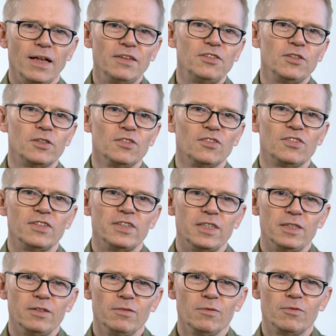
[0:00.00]
As you can
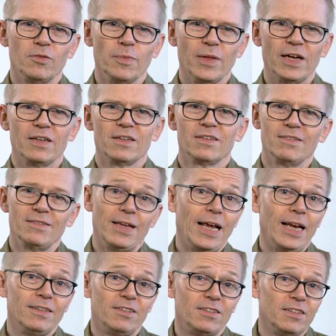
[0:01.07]
see from that
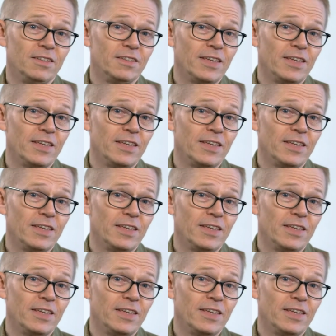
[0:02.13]
edited